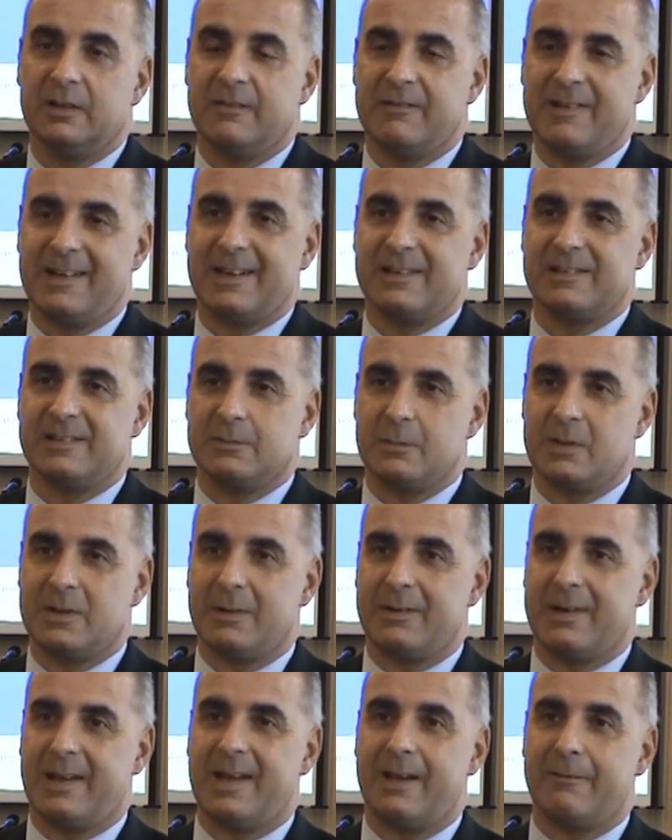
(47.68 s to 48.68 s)
the reality is we
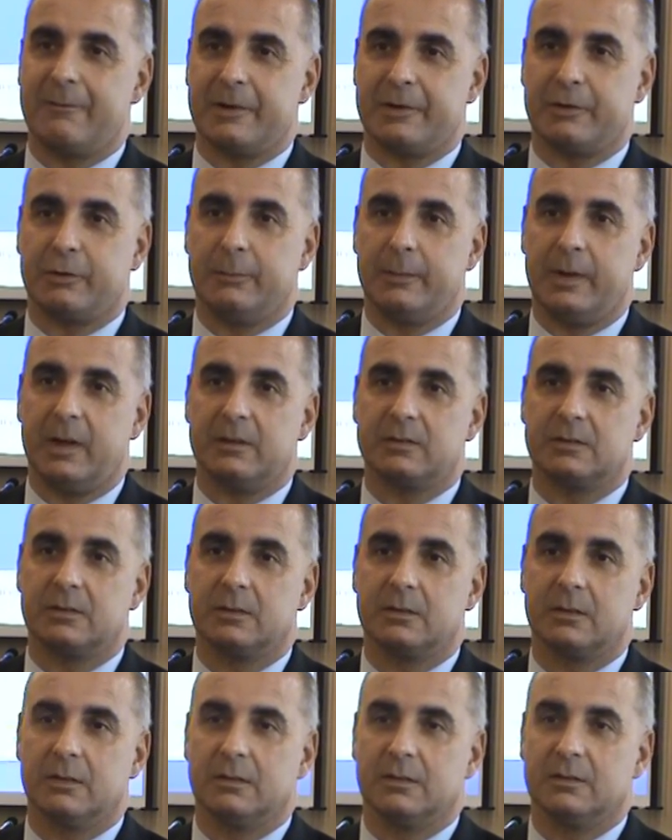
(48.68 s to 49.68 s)
don't have critical mass.
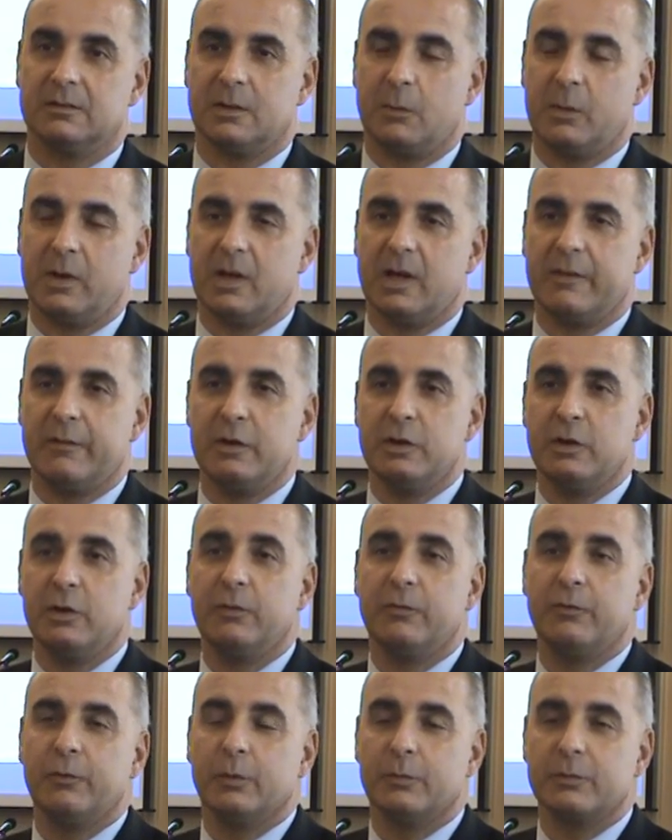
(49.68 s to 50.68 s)
So we're kind of a
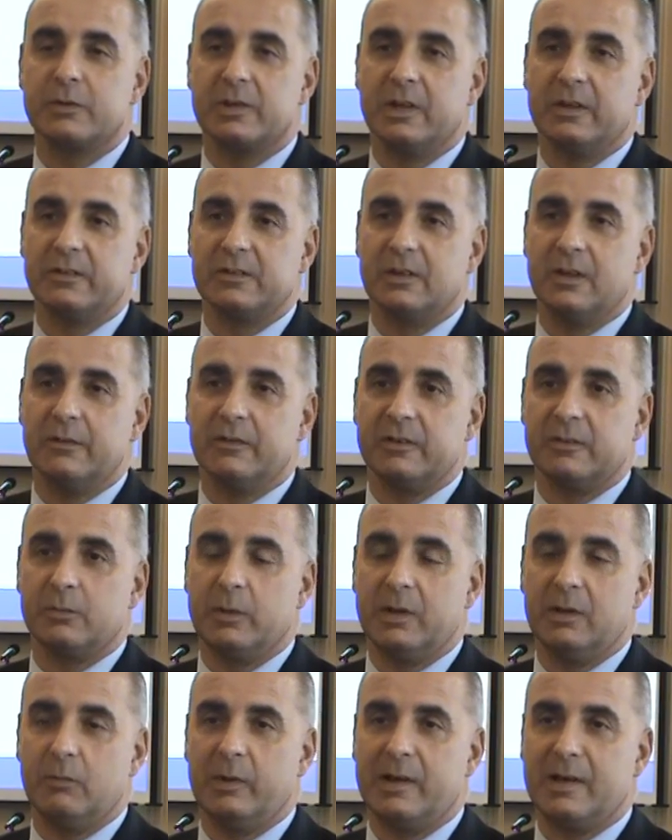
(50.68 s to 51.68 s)
new form shared
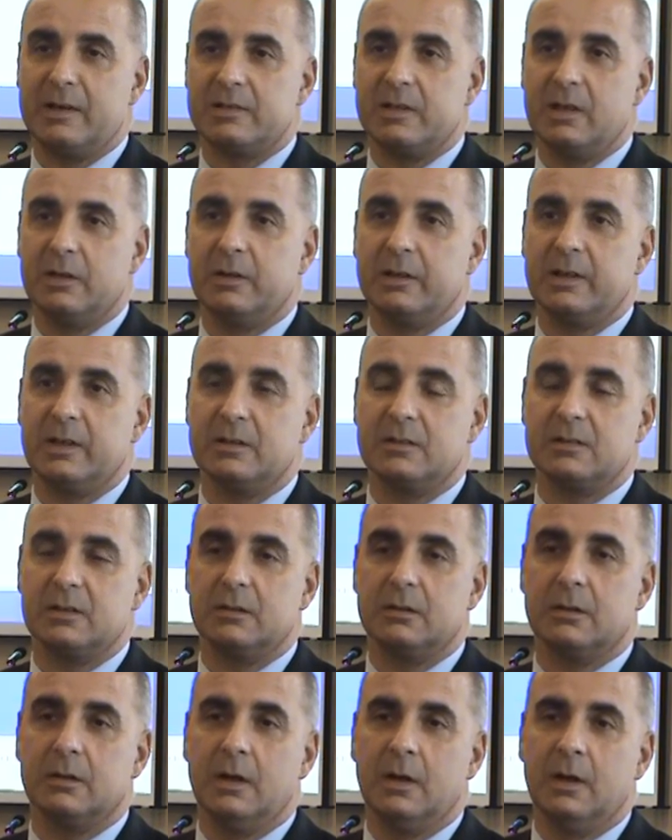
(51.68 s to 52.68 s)
service. We're actually looking
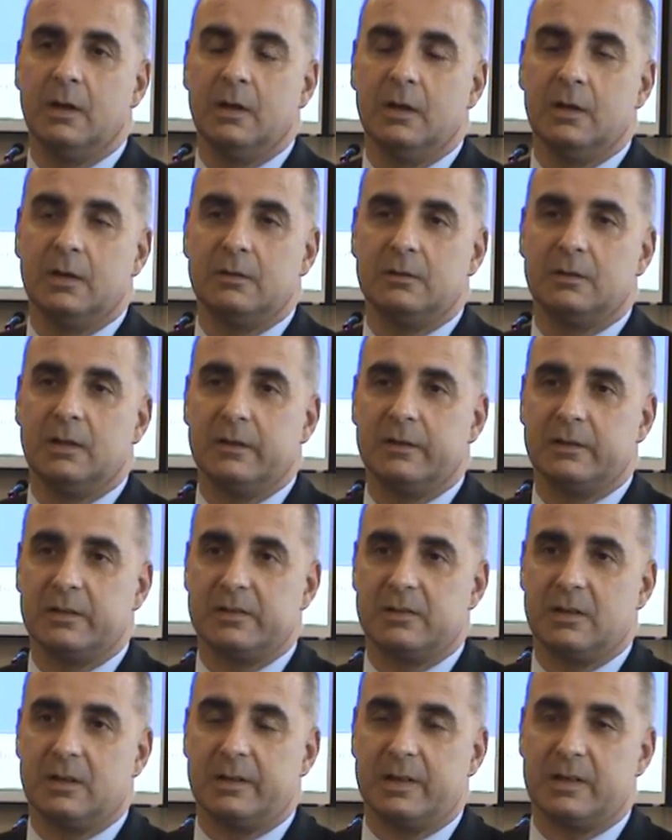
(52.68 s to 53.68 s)
to, rather than
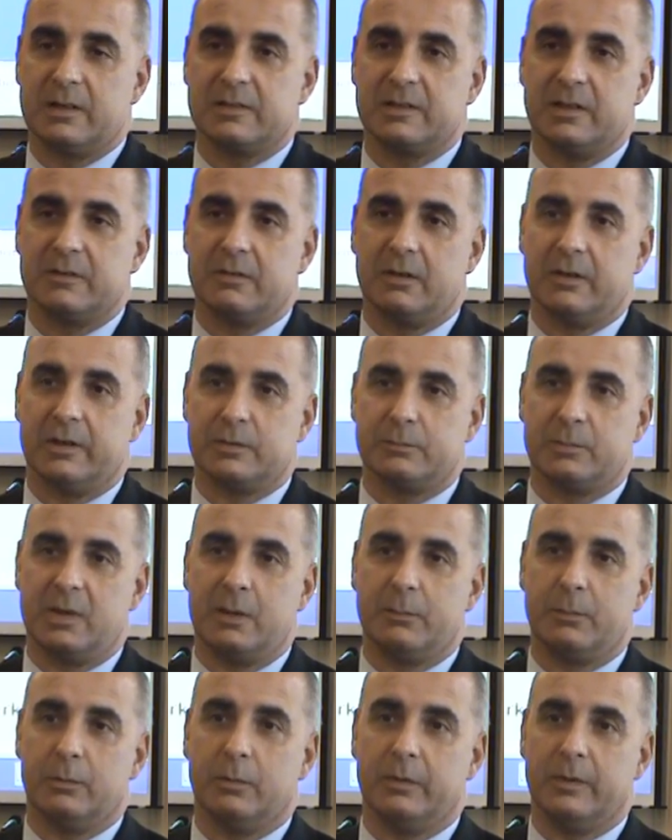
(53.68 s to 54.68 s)
consolidate and centralise
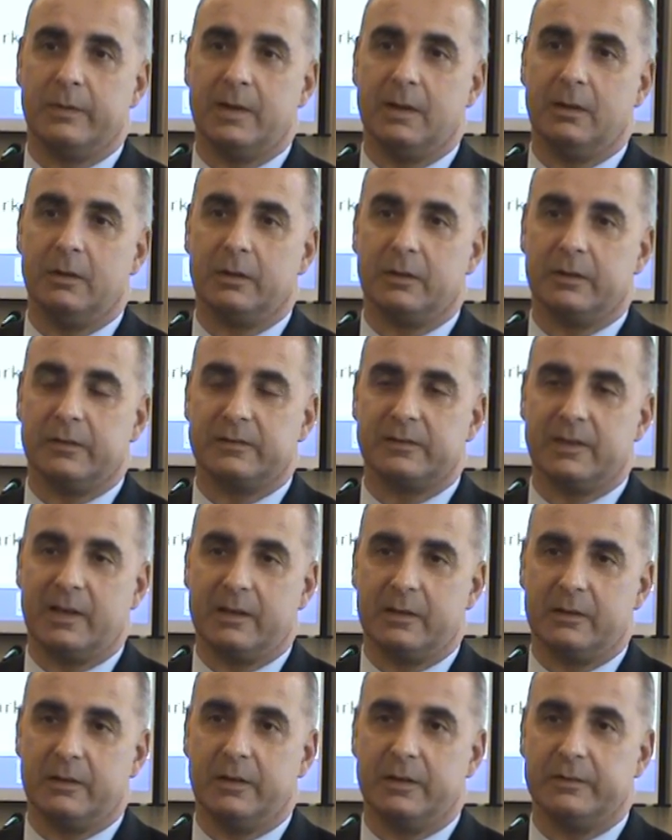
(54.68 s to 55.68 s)
people and then look at
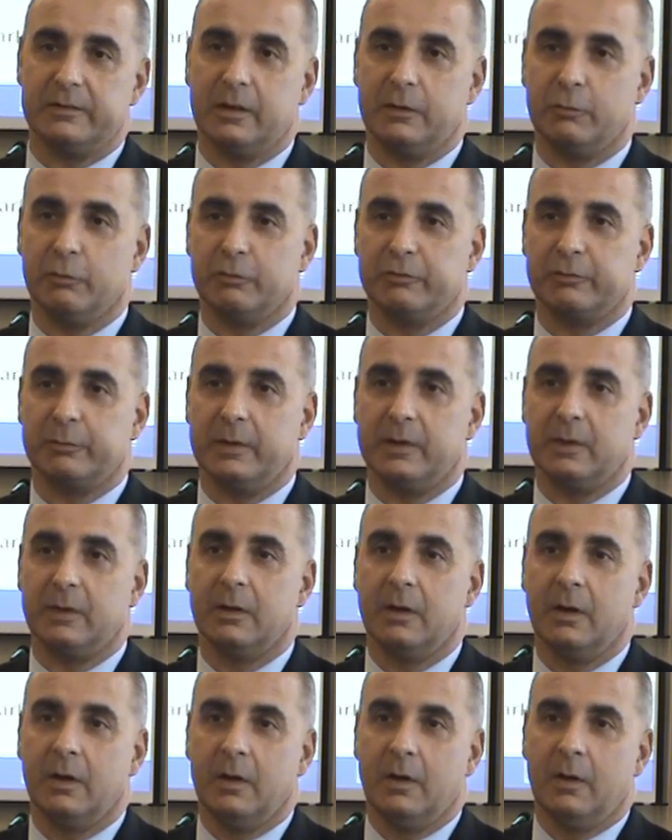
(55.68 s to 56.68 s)
standardising and automate,
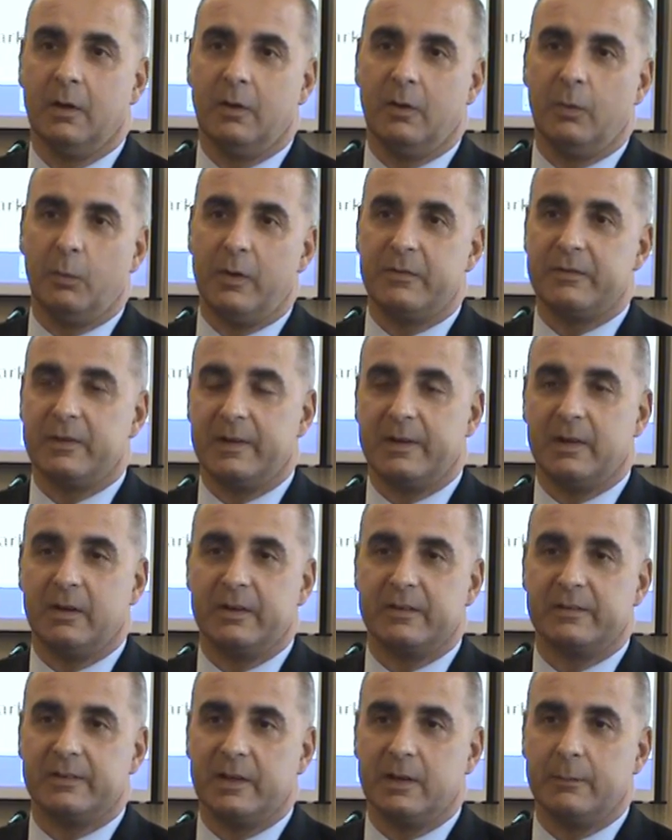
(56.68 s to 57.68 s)
we've turned that
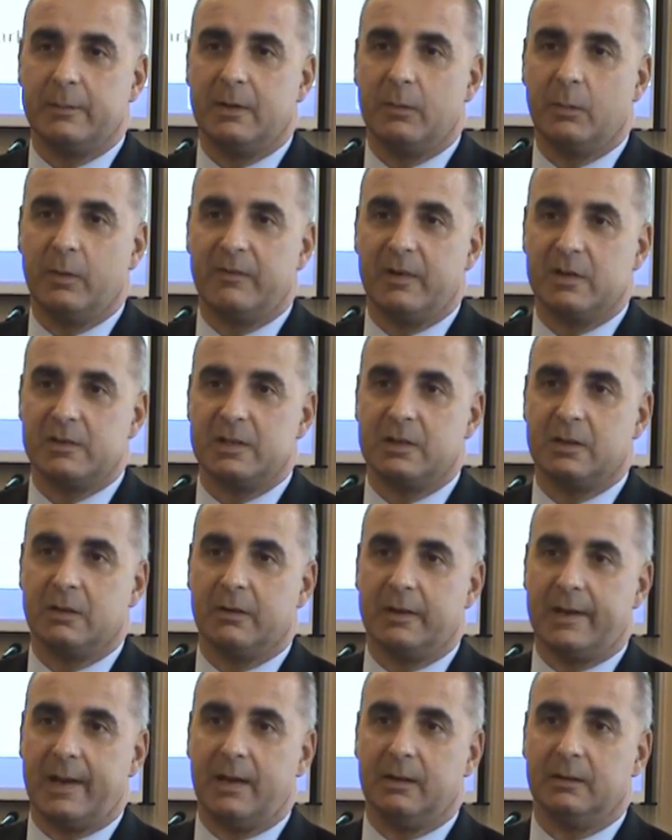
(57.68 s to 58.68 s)
on its head a bit. We've actually
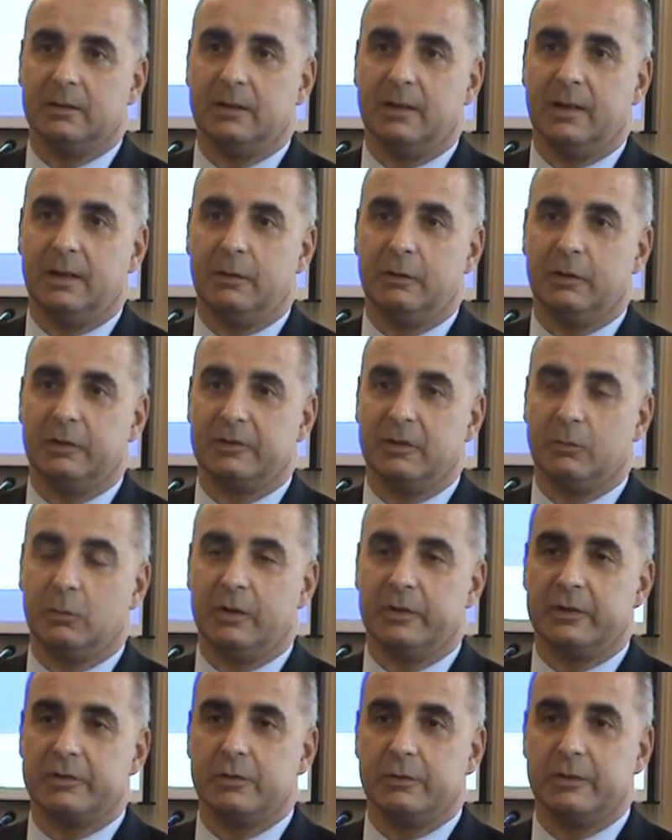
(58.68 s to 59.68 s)
gone out and looked at
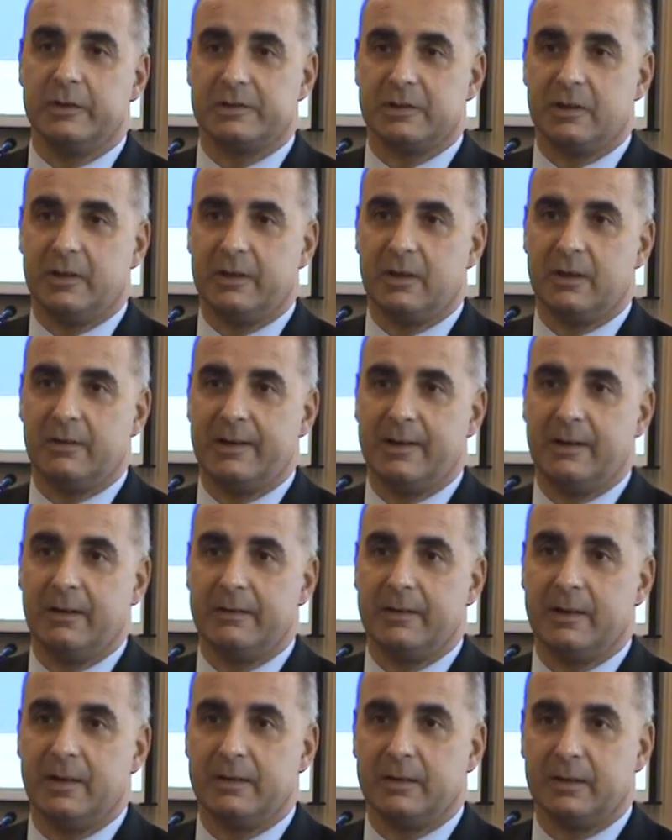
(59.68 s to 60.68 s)
what the toys are that are
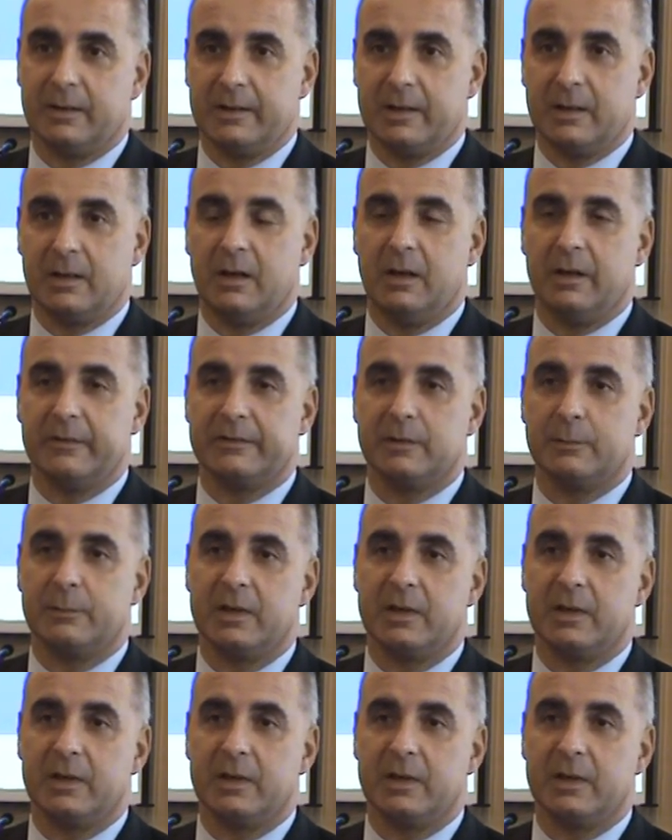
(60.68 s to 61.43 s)
out there that can enhance